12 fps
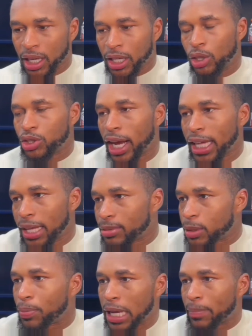you know, try to give
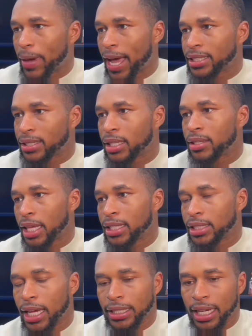him some play passes and
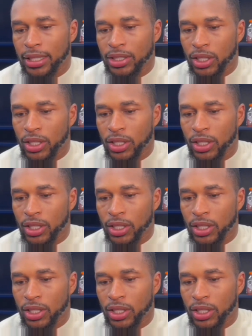things like that.